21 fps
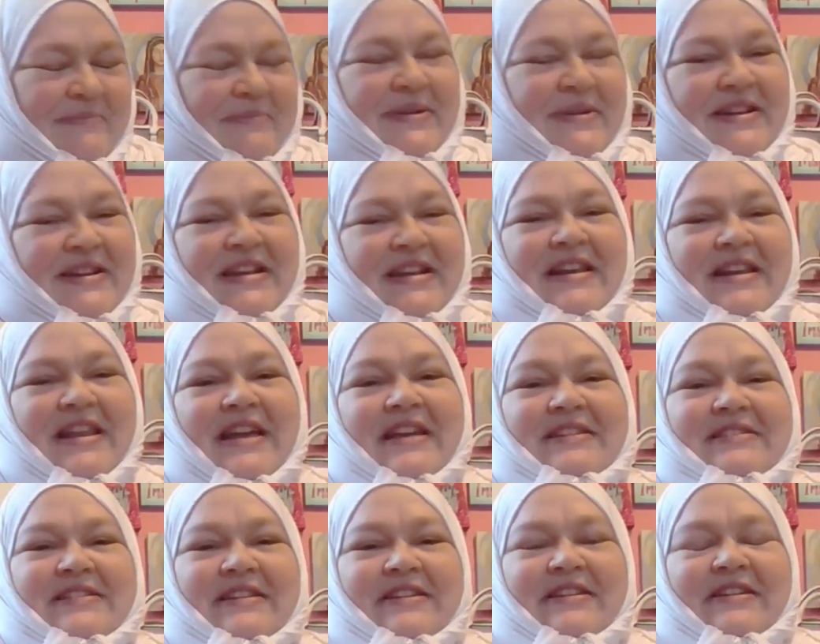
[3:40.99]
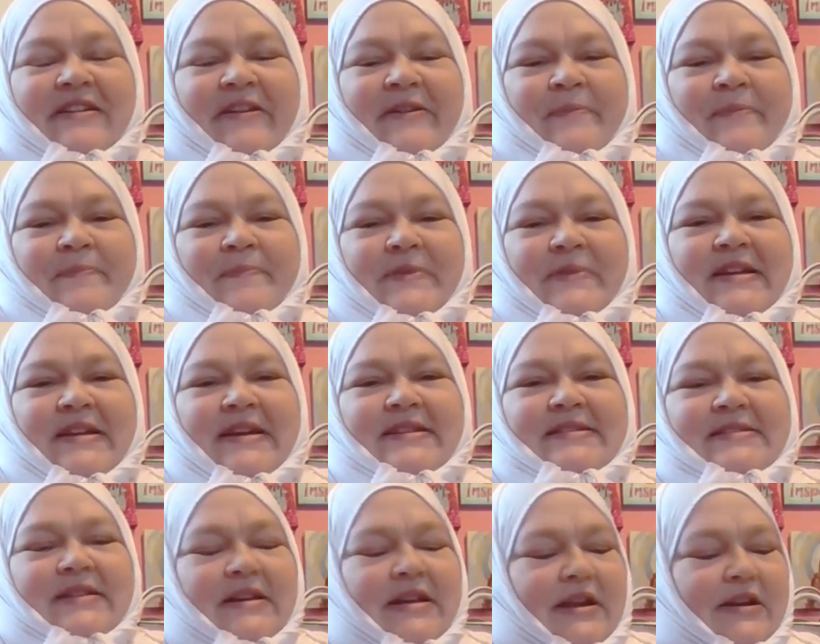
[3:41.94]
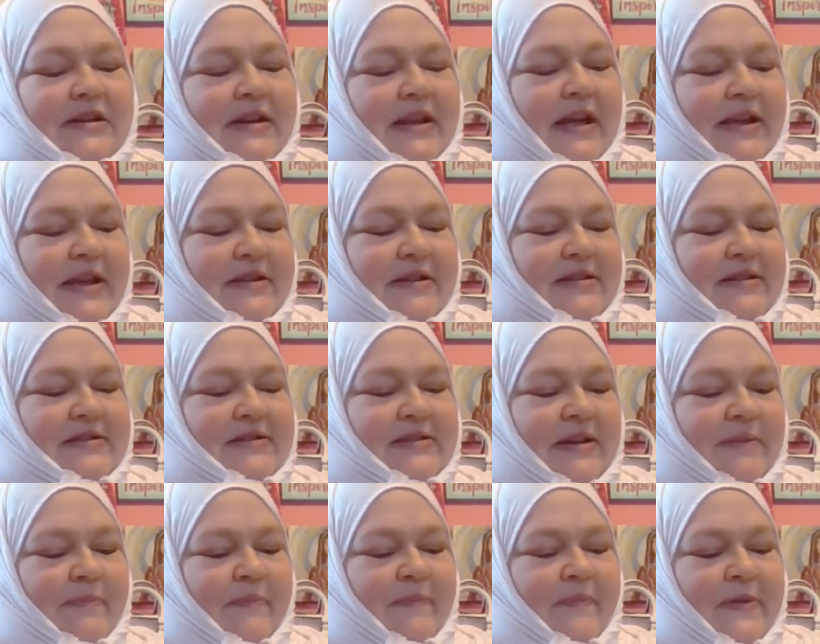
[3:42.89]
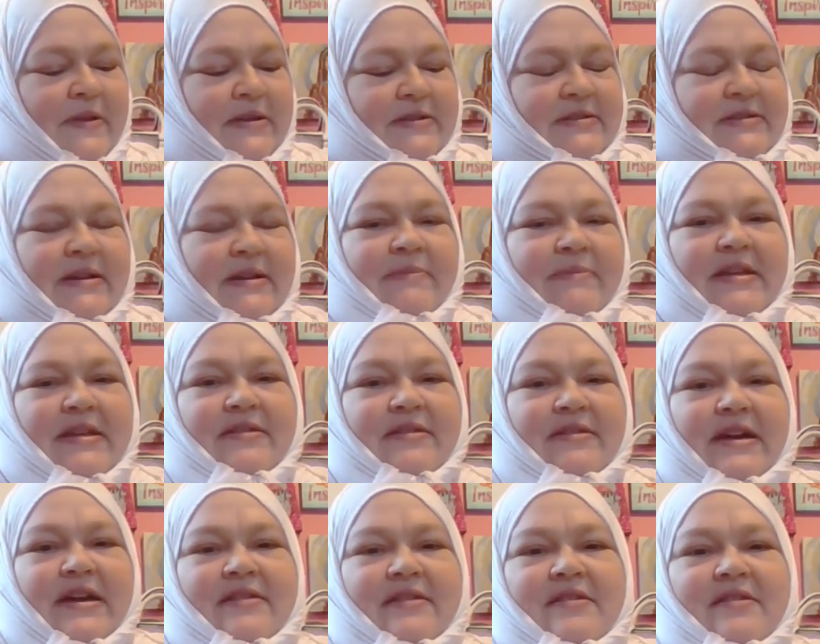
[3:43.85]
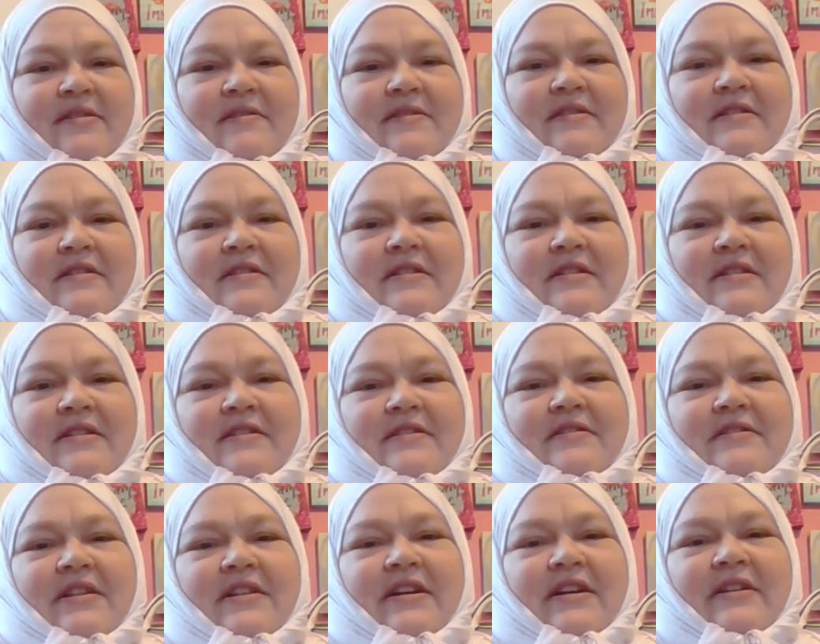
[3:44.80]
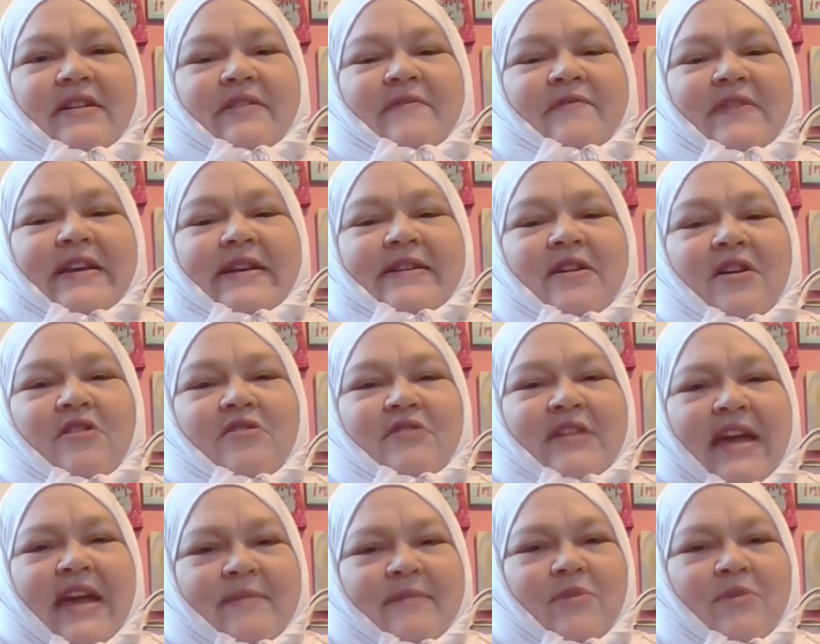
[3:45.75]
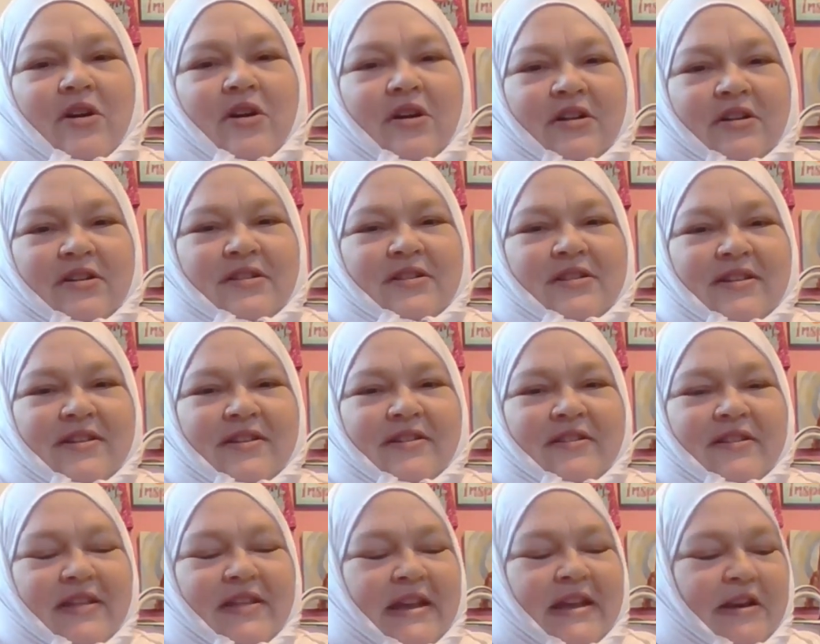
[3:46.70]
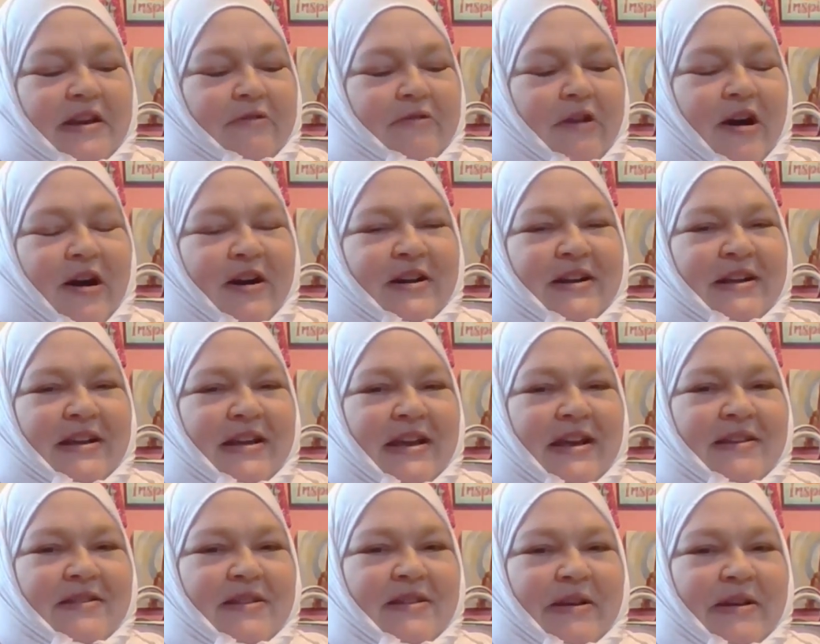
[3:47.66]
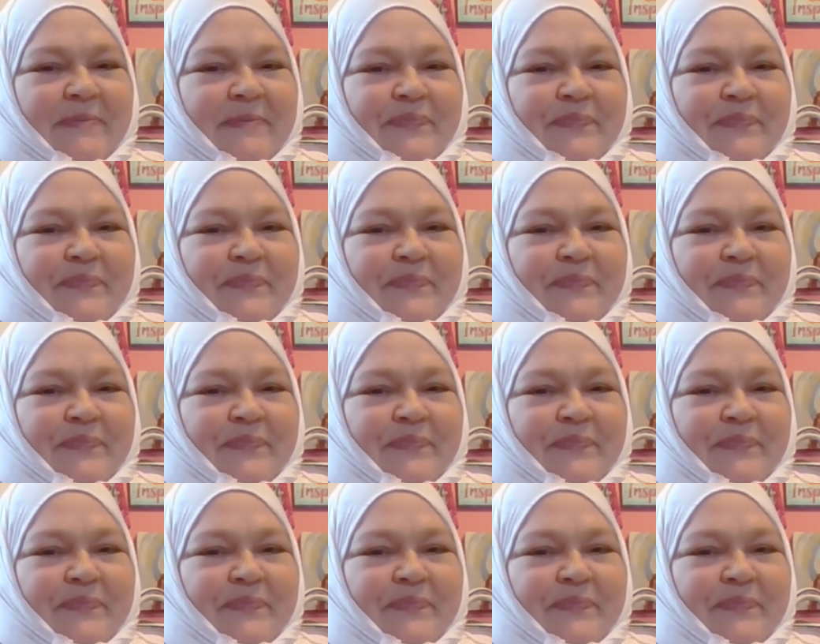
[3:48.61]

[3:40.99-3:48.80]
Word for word: But he likes it. Um, tastes a lot like some something that uh, they call gamar in Iraq, and the